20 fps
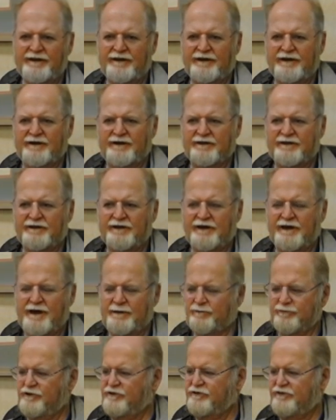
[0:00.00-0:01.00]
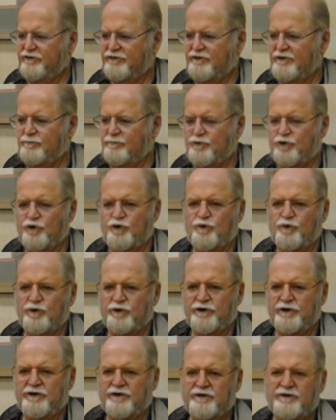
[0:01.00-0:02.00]
Collaborations are more
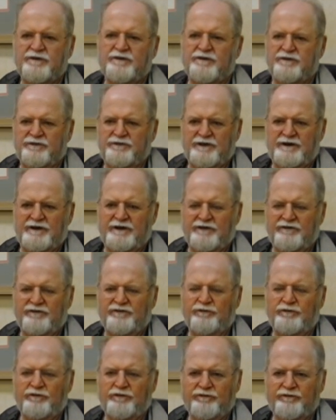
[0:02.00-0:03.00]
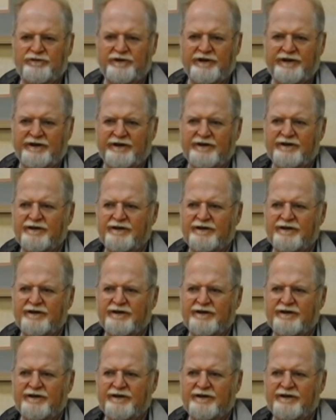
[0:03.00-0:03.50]
work than a solo flight,